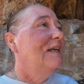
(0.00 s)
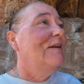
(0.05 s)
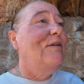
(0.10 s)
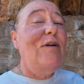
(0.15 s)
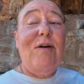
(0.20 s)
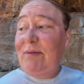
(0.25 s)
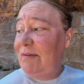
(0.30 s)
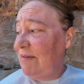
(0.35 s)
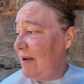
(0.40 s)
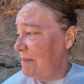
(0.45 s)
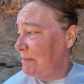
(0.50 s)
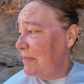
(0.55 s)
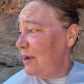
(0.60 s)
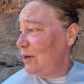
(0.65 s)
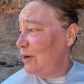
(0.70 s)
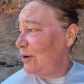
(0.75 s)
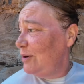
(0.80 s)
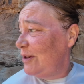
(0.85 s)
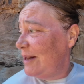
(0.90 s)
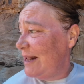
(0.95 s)
Not without my
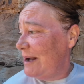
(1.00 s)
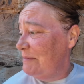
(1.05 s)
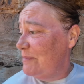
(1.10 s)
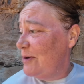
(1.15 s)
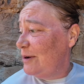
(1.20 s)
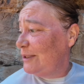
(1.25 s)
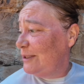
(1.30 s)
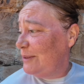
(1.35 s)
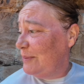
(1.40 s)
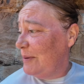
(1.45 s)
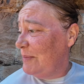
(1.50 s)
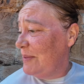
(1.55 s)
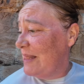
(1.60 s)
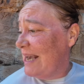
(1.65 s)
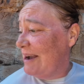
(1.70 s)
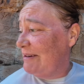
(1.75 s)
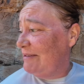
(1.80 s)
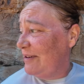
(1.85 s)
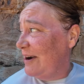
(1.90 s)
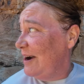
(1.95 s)
noodle, I'm not swimming
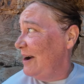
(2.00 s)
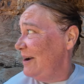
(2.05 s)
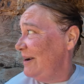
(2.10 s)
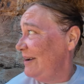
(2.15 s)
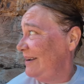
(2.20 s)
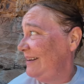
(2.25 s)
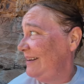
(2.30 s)
that far.